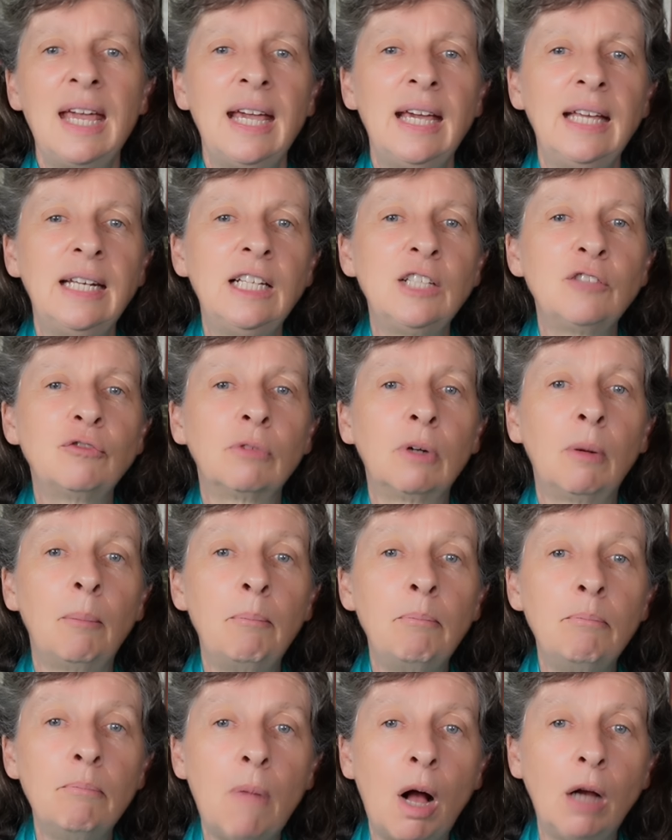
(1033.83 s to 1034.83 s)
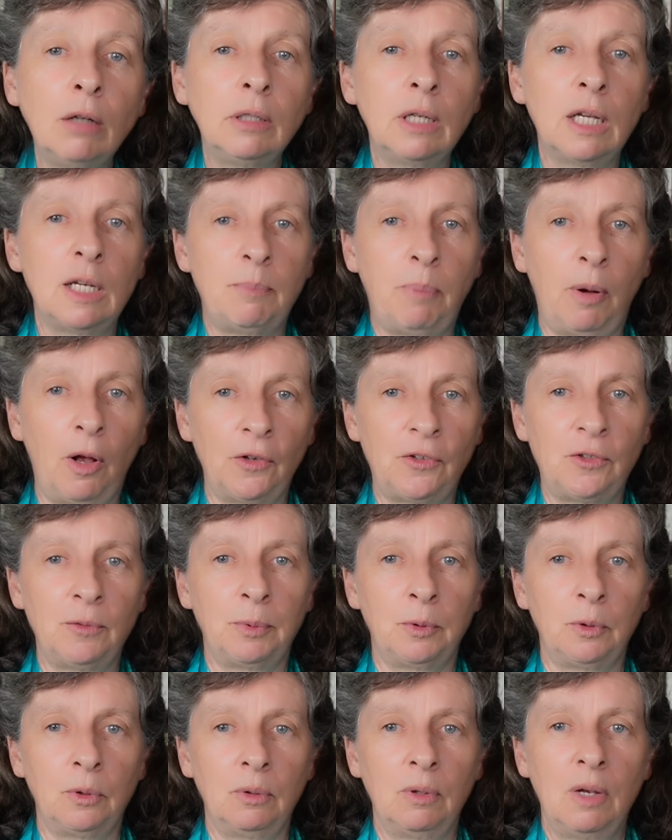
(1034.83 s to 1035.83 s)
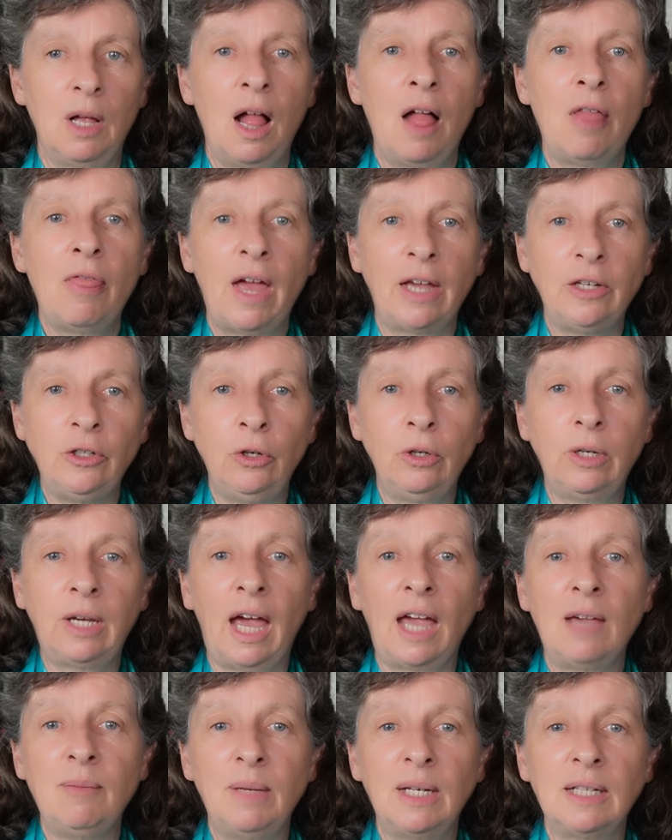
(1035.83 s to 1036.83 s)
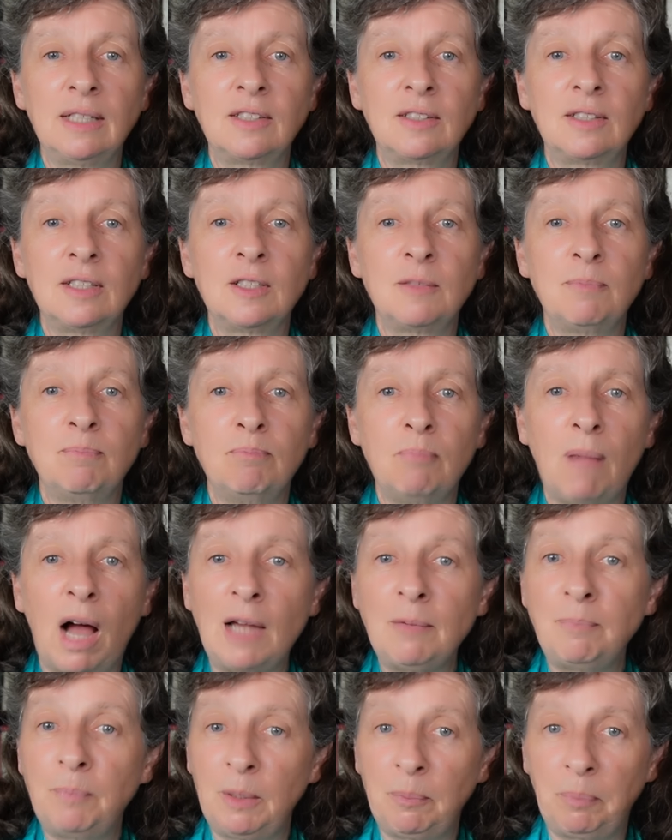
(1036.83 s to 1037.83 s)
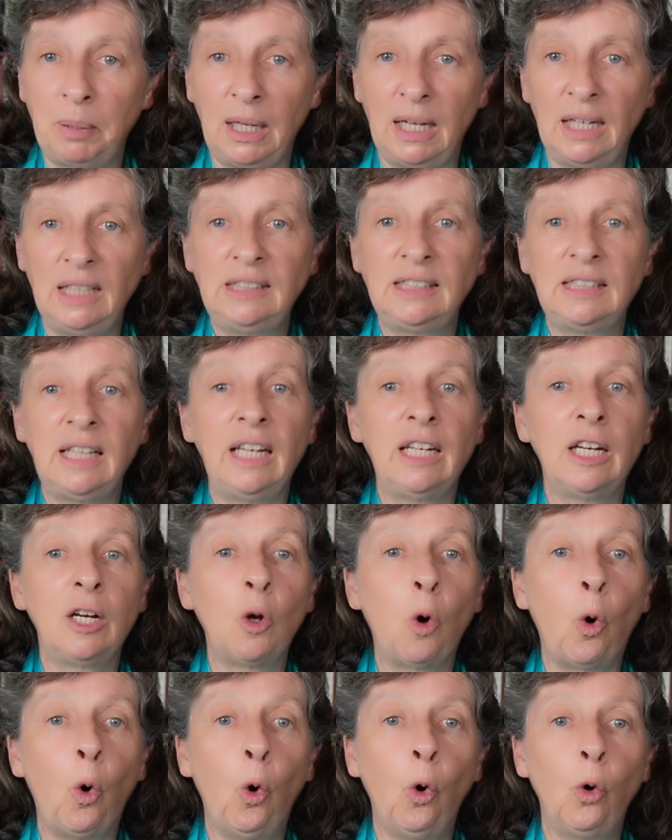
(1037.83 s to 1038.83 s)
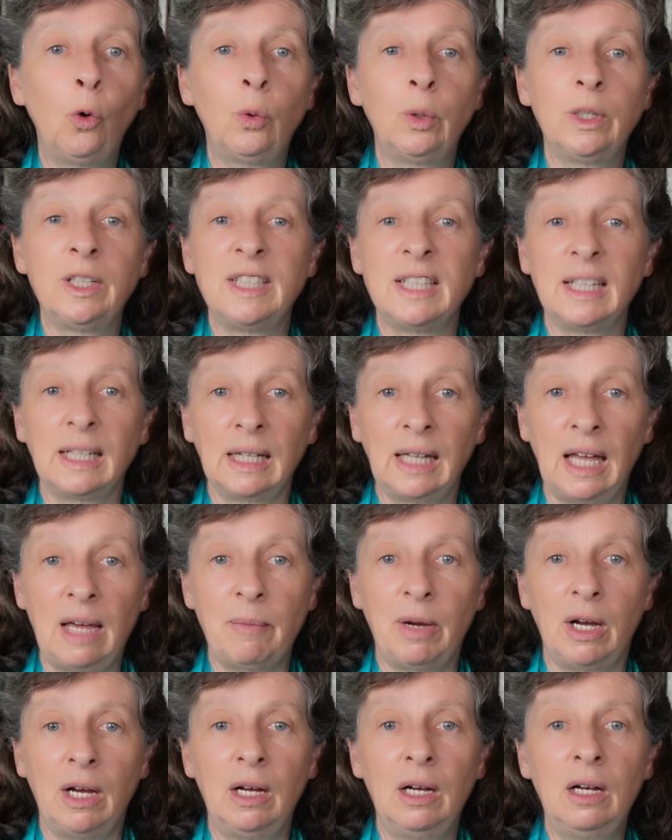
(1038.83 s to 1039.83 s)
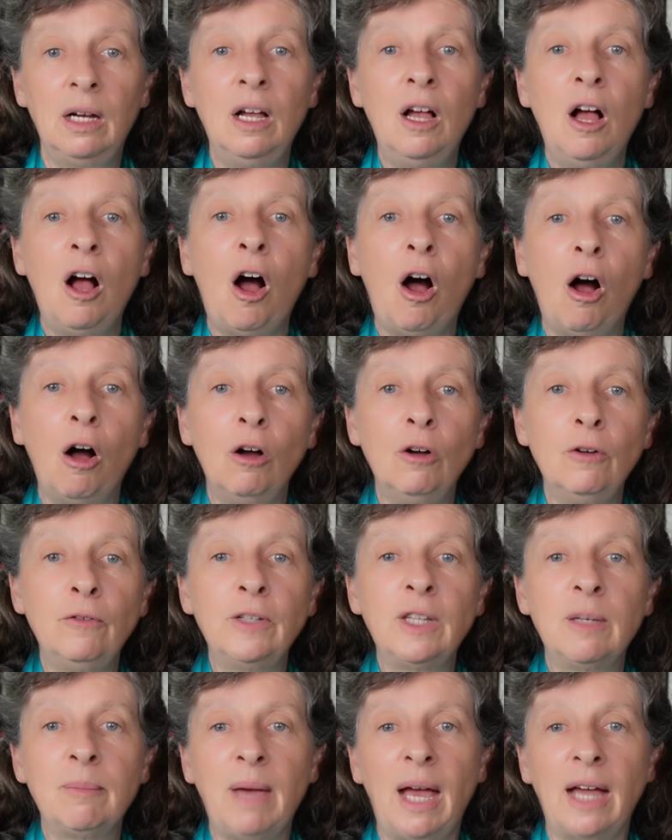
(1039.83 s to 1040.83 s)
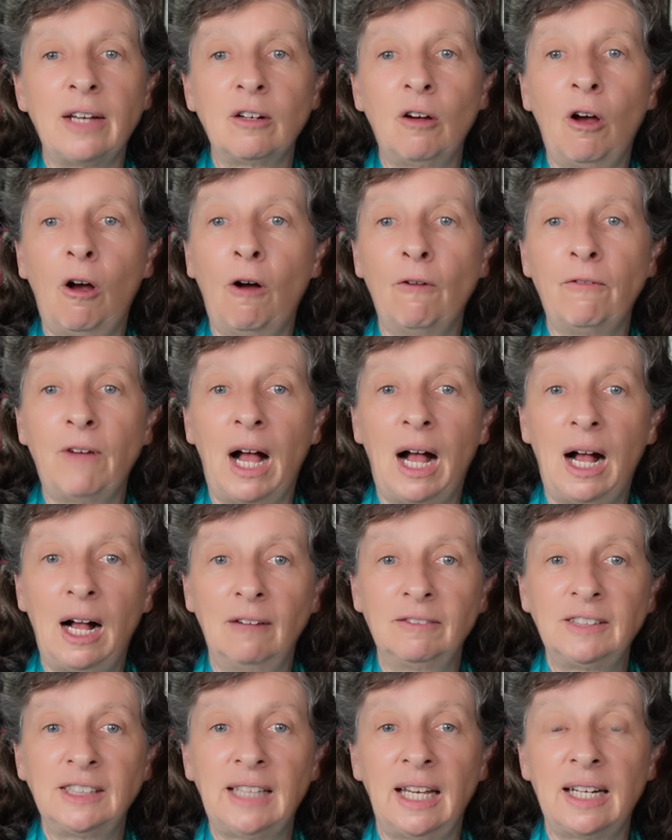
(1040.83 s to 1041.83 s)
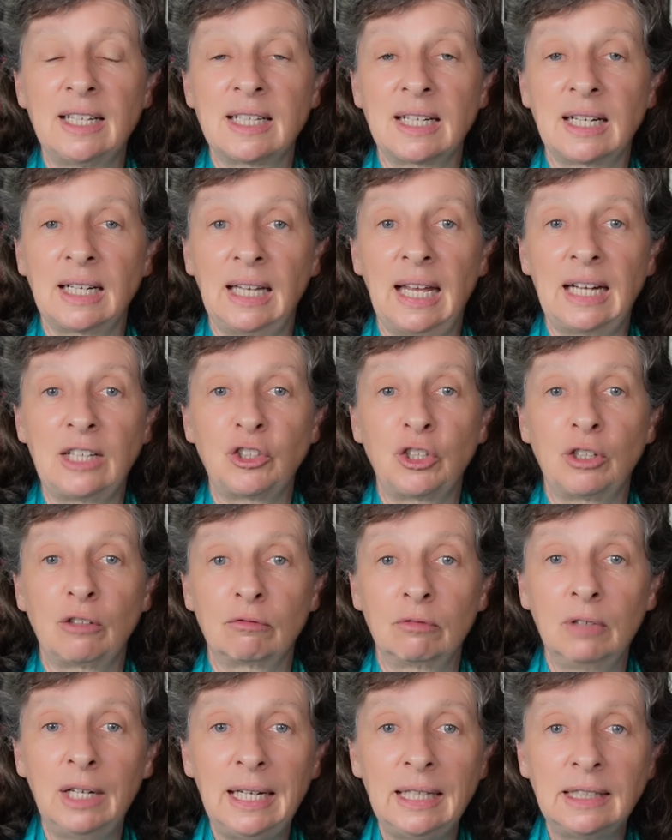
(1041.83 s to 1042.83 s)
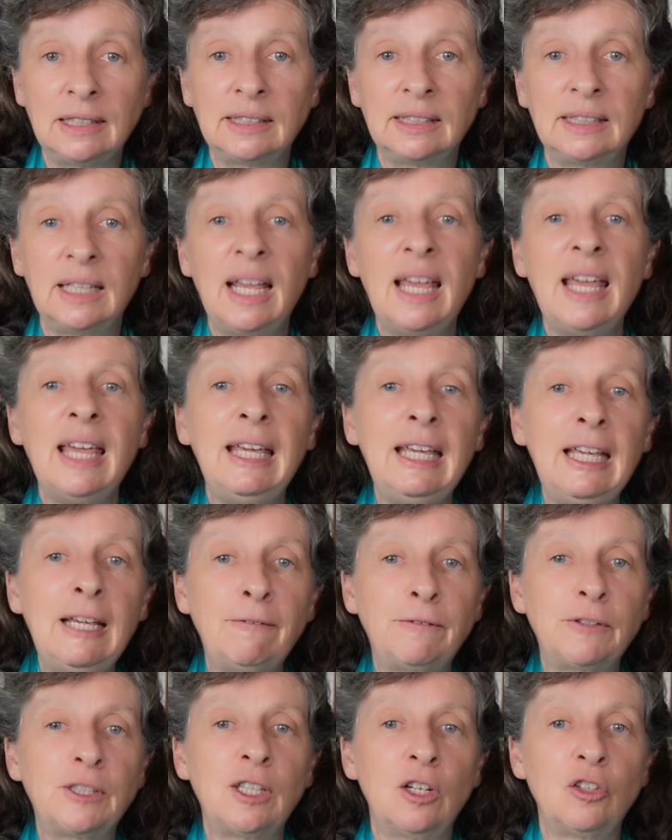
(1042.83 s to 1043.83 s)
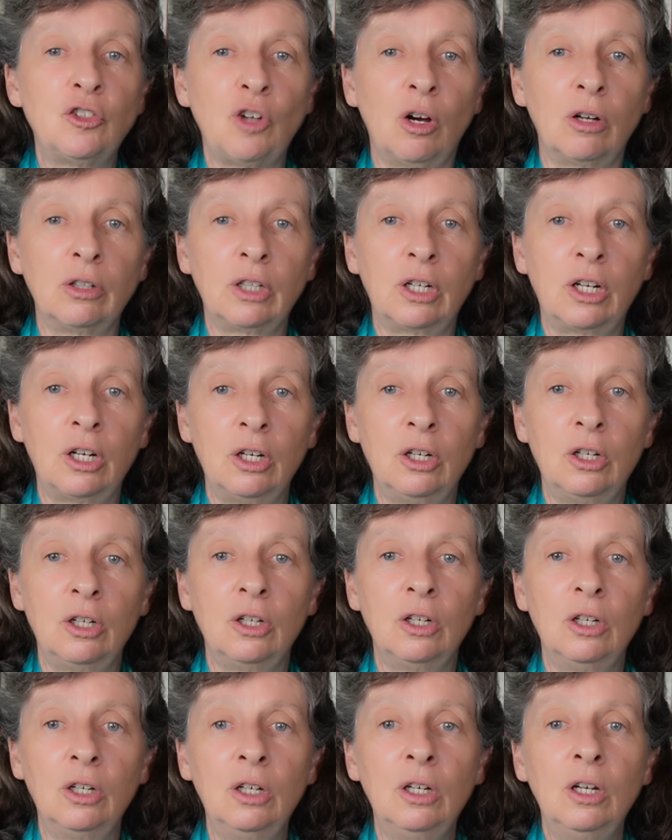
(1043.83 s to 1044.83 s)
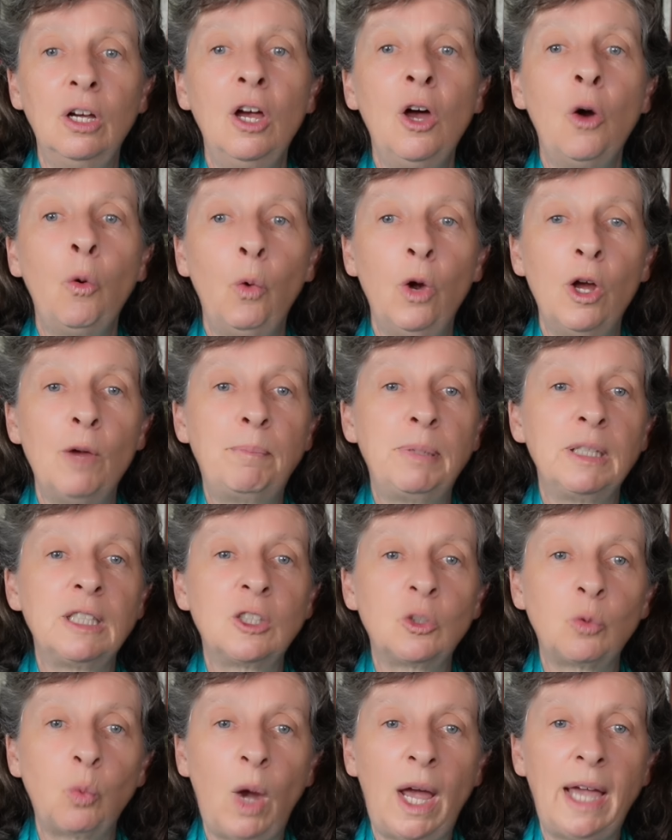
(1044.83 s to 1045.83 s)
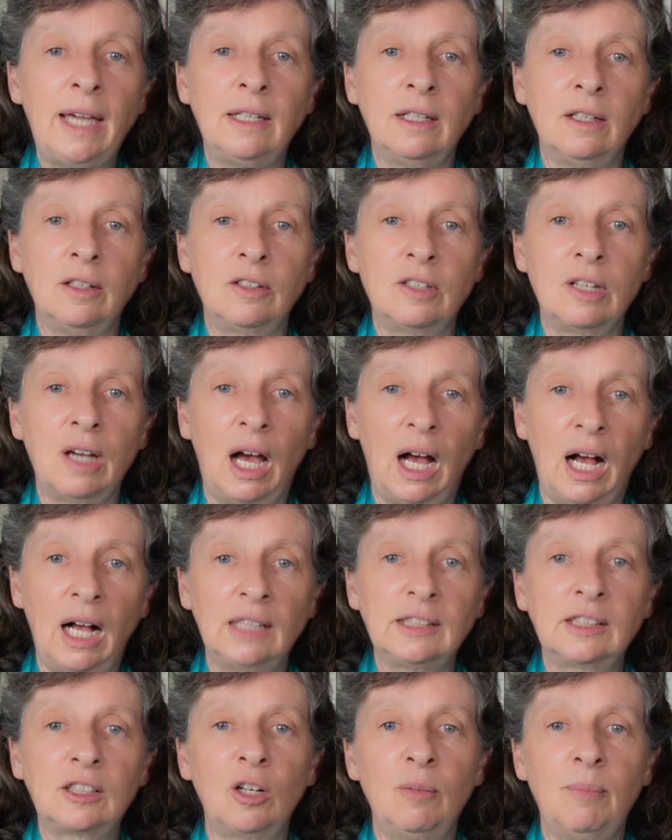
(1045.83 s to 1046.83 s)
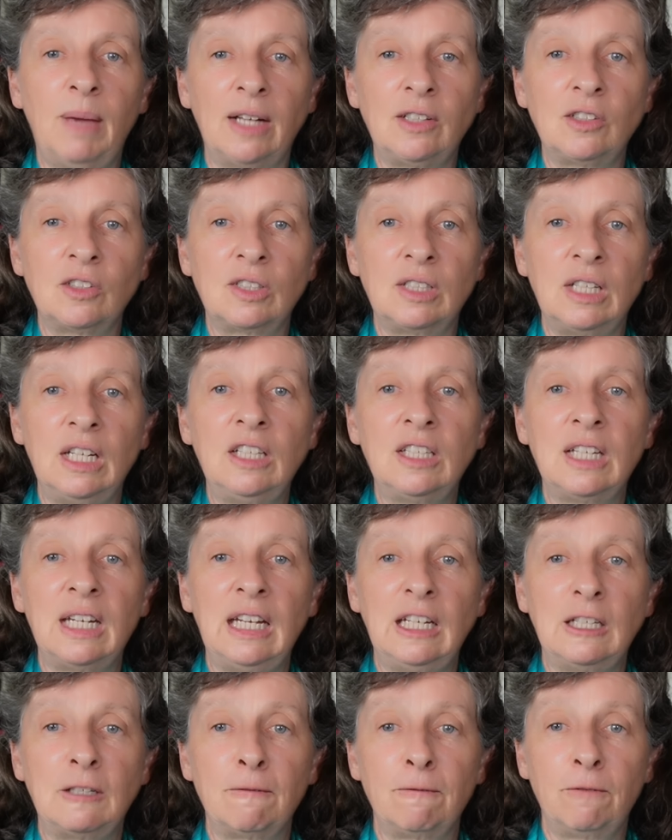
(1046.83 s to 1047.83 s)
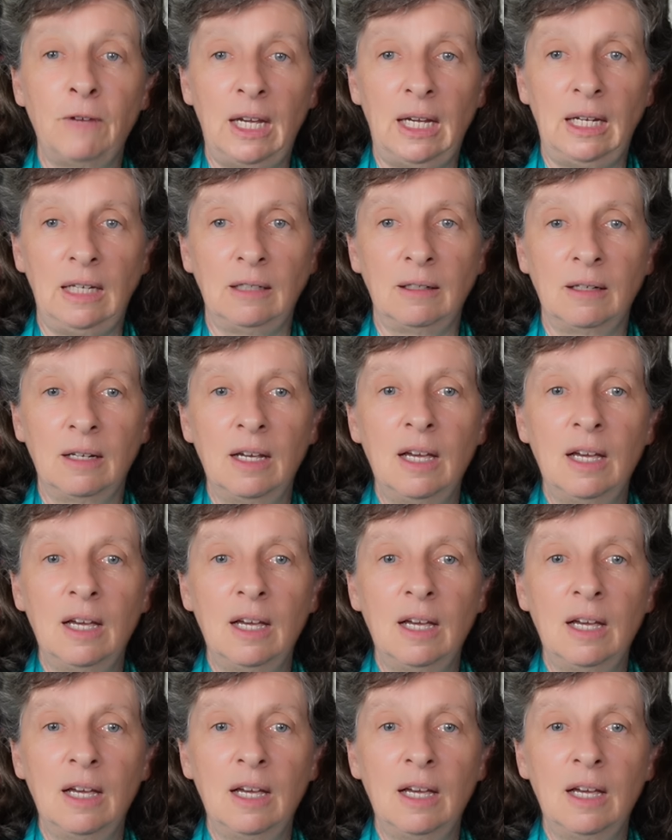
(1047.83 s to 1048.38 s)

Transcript: It is remotely possible that UK ministers might be placed in an awkward dilemma over the matter of half-Senate election writs if Sir John Kerr were persuaded to ask Her Majesty to intervene,